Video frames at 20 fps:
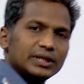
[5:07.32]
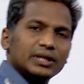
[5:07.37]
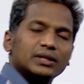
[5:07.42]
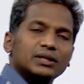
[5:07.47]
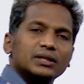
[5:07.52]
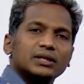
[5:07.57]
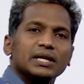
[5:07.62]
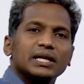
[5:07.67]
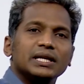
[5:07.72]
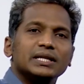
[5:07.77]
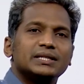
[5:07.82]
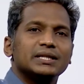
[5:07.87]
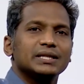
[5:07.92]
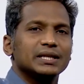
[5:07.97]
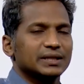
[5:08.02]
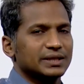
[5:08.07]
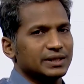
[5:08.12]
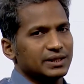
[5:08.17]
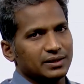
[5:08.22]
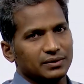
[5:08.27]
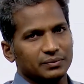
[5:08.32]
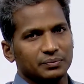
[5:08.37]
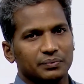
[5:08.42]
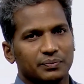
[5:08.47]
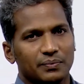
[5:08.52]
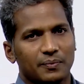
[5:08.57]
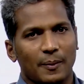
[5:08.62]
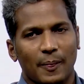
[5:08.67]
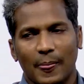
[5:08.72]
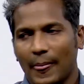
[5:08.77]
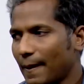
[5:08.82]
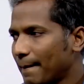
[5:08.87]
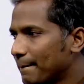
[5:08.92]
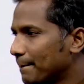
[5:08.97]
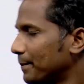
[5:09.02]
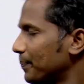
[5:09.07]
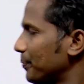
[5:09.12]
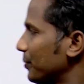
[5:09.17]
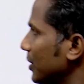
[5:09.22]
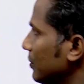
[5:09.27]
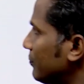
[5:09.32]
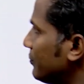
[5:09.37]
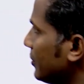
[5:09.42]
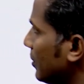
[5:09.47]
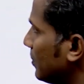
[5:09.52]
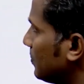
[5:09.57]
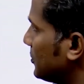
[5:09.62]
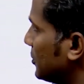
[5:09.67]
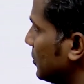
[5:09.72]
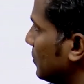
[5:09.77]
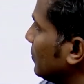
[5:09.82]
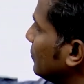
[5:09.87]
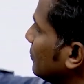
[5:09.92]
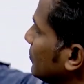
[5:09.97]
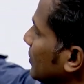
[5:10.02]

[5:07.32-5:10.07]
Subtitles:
the easiest term. If you observe,